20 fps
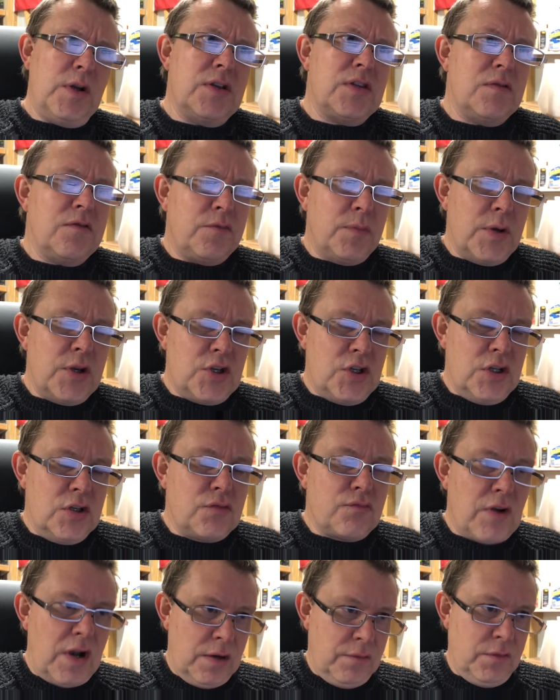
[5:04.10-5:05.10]
information is
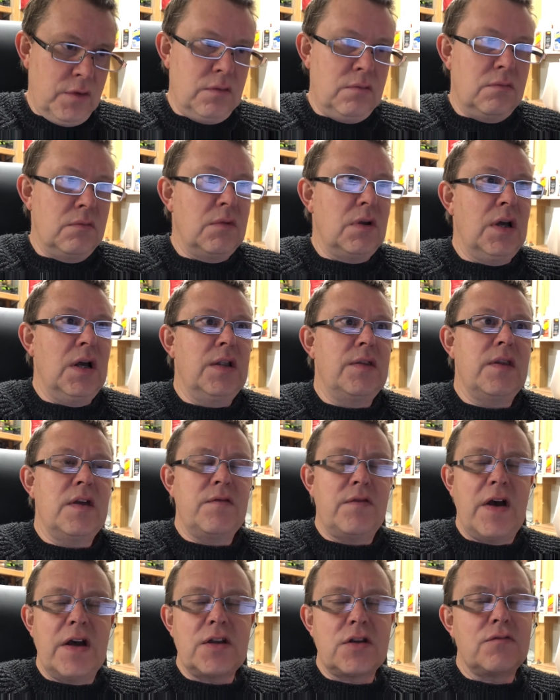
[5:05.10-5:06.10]
relevant and they've
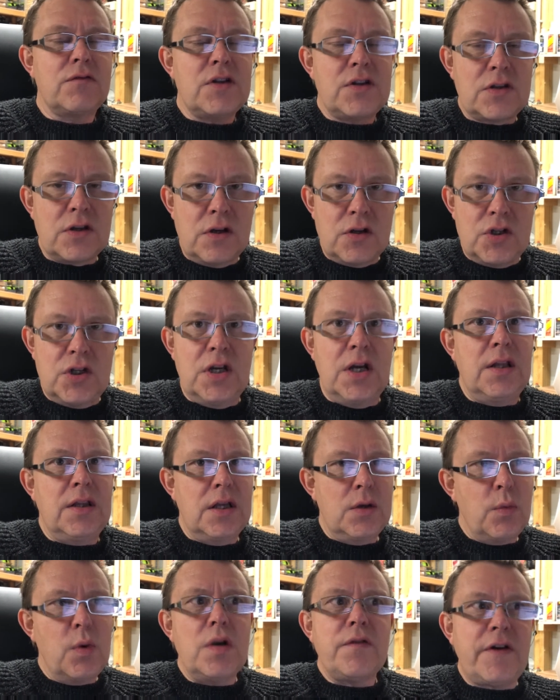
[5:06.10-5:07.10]
had to research it and they
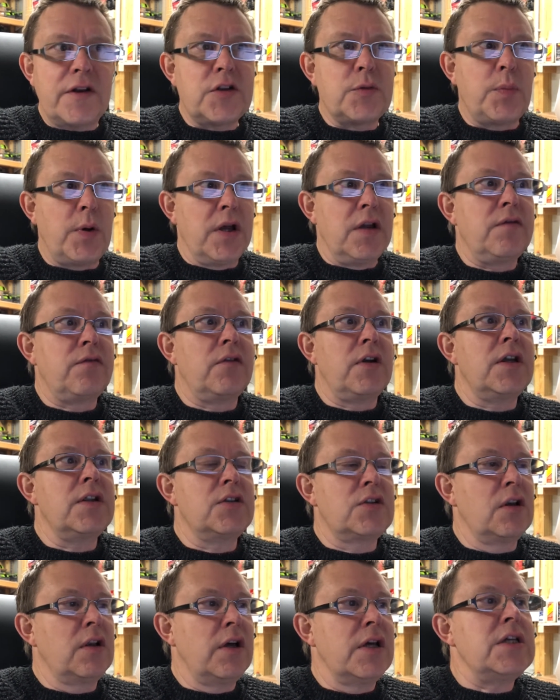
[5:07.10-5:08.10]
will have had to pay for it to
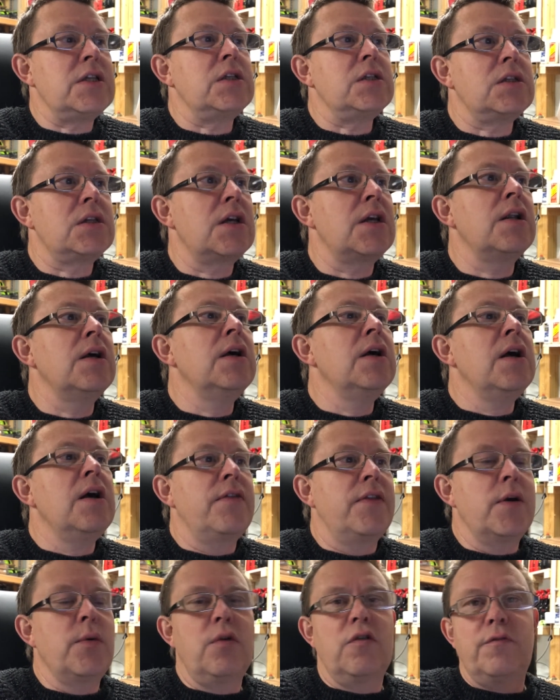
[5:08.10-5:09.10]
license it.
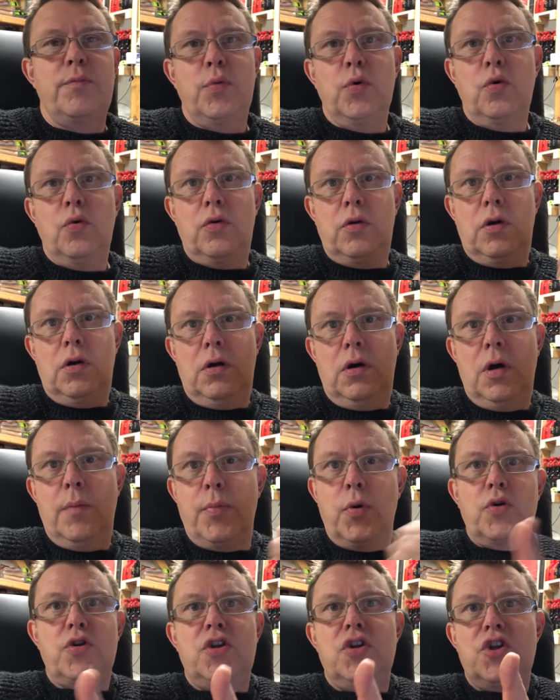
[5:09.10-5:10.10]
They will have bought a
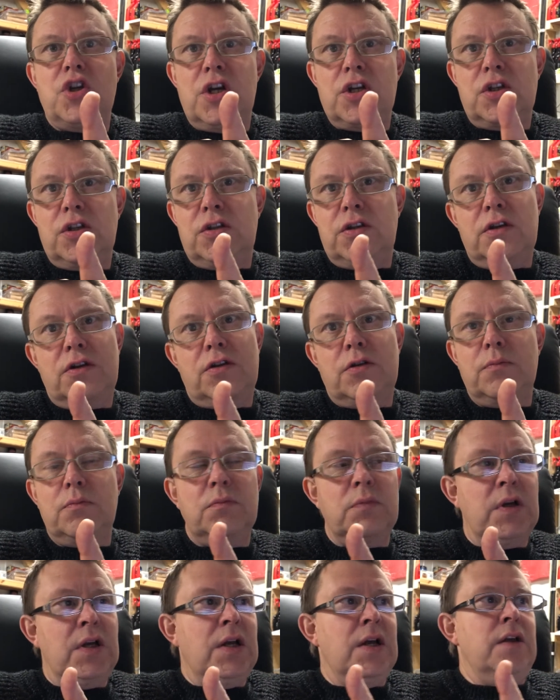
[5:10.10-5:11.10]
Bosch injection system,
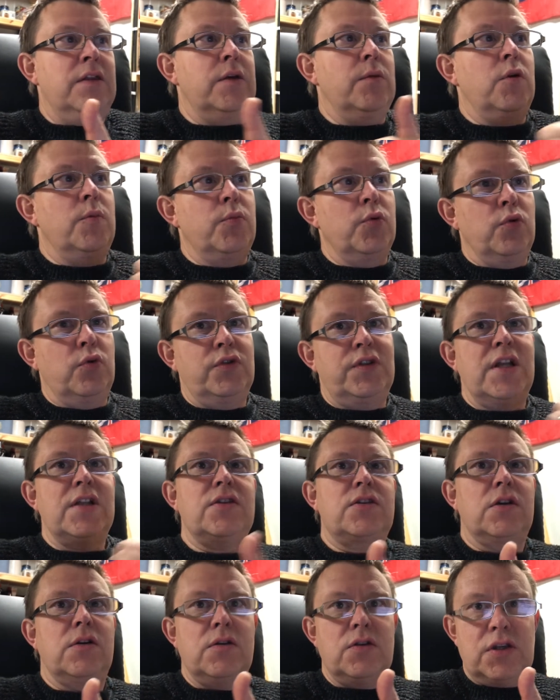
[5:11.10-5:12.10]
they would have bought a
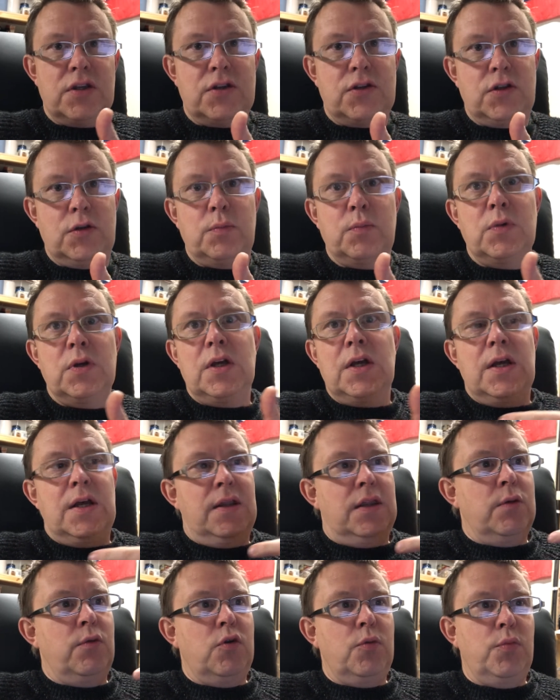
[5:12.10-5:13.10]
Denso system,
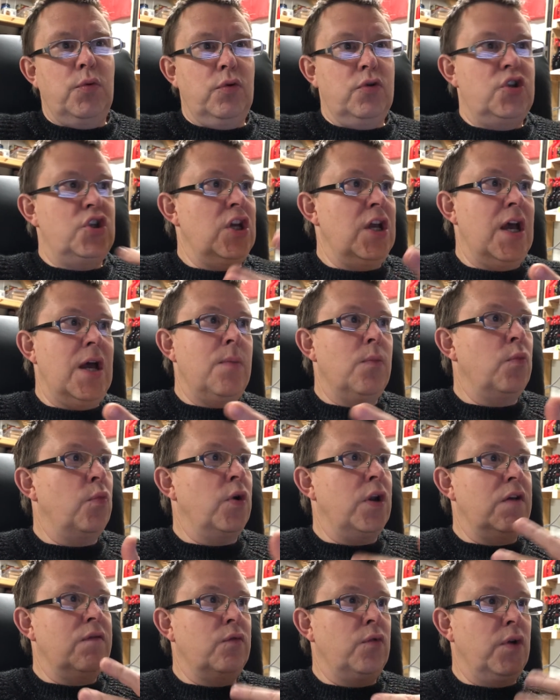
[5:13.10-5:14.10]
they would have bought GM,
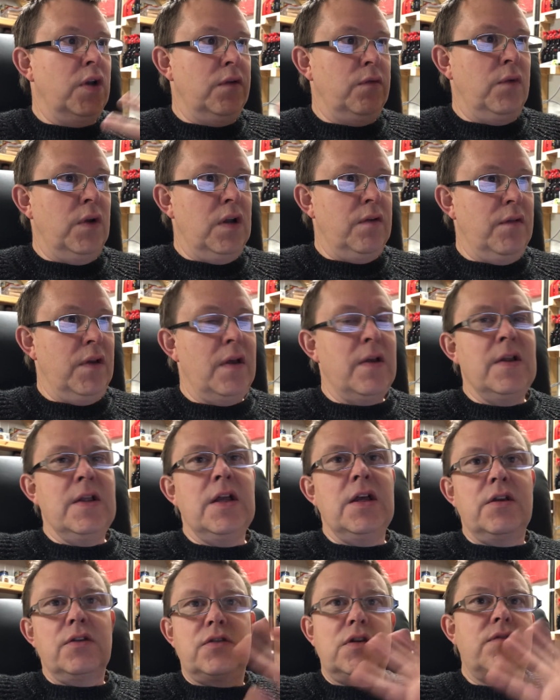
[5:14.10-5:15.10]
whatever.
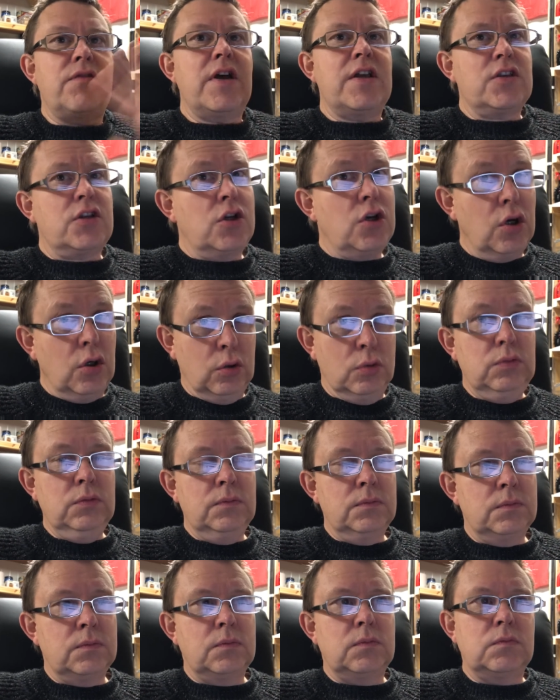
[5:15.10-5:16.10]
So that's cool.
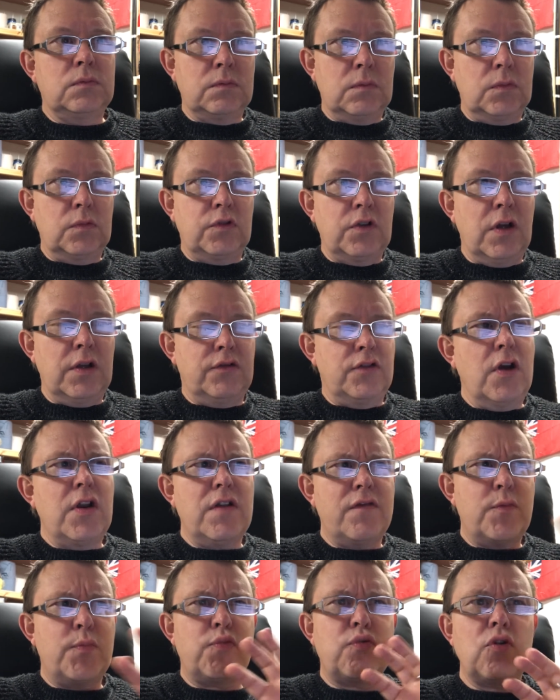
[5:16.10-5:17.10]
I don't have
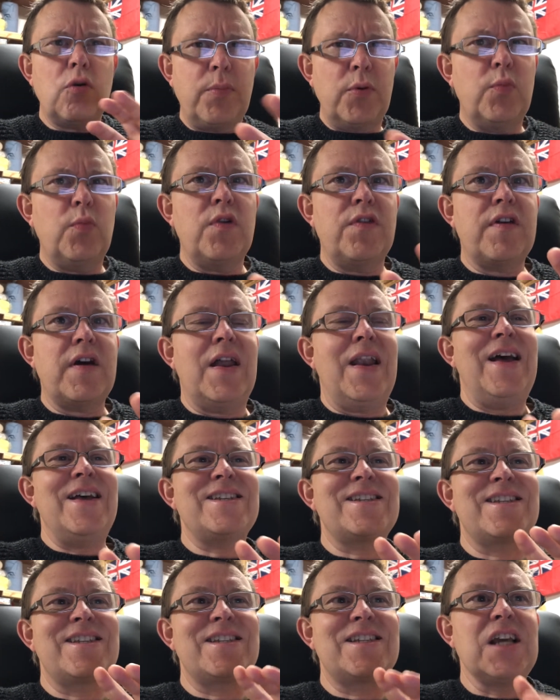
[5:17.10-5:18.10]
a problem with that as
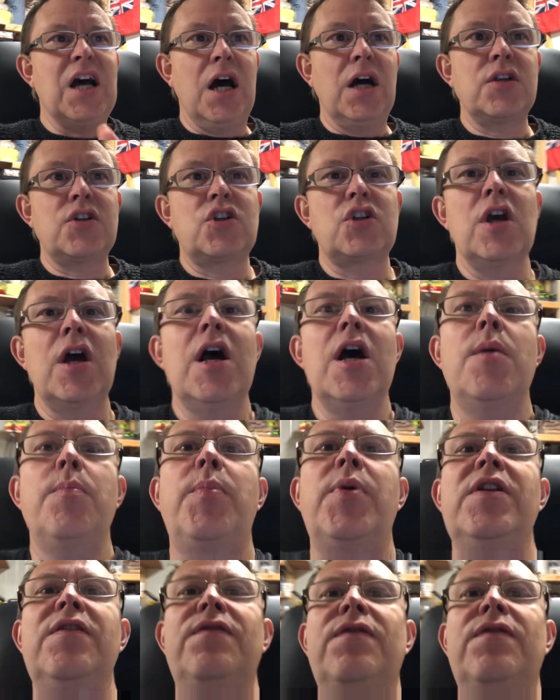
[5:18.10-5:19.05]
such, but if